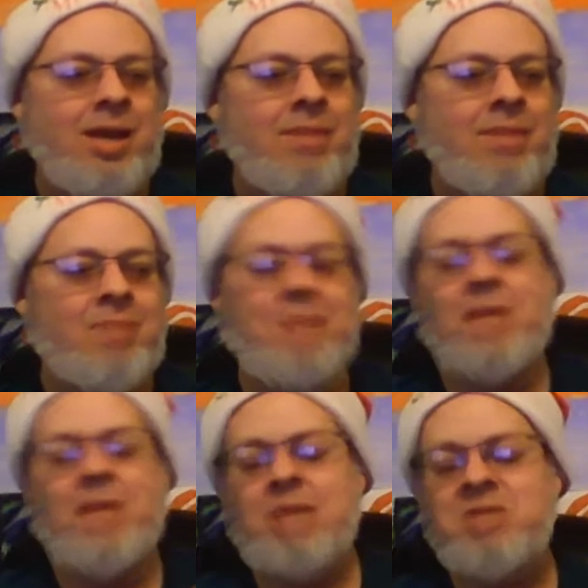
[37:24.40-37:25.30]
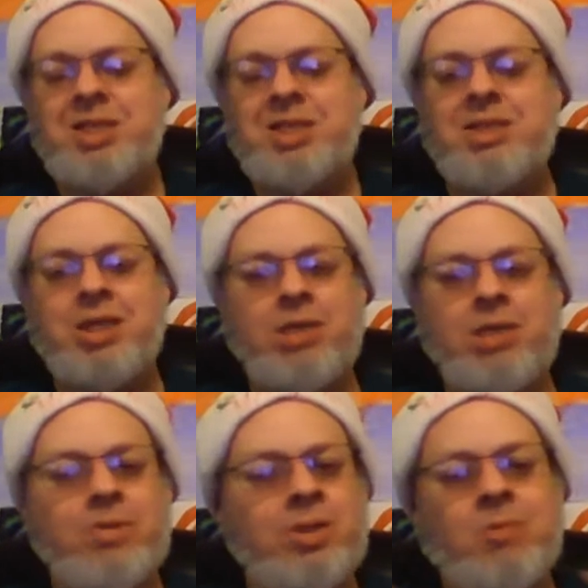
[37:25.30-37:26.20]
my mom's sense of
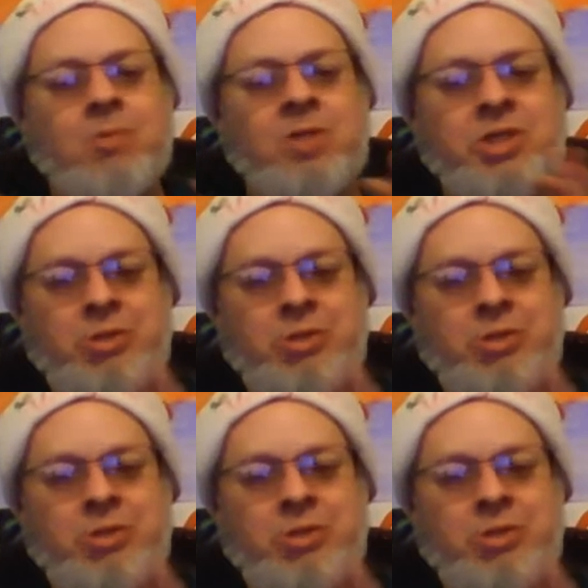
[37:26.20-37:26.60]
humor, which